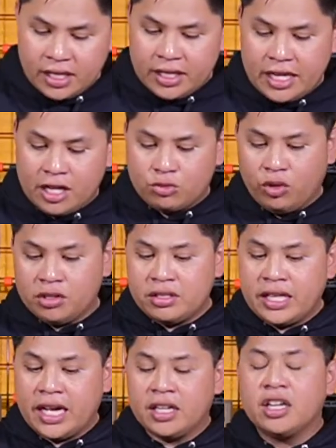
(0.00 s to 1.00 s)
Now as well as
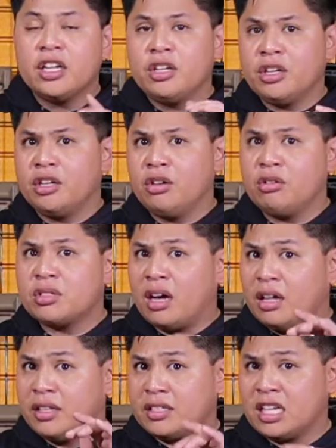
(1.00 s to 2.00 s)
that, you're going to notice
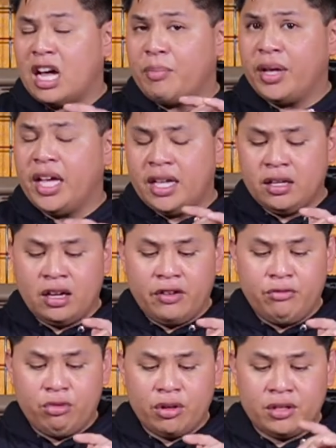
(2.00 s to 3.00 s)
on the top end
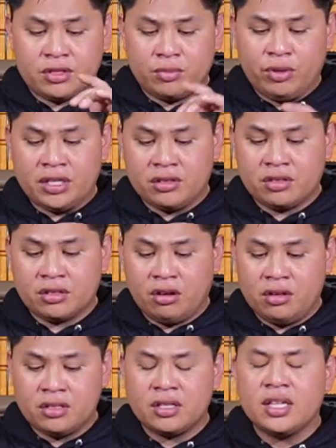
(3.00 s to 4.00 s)
of where the suppressor
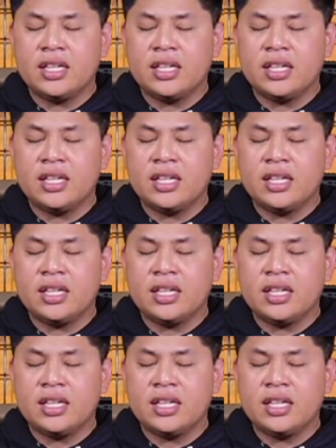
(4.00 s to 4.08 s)
starts,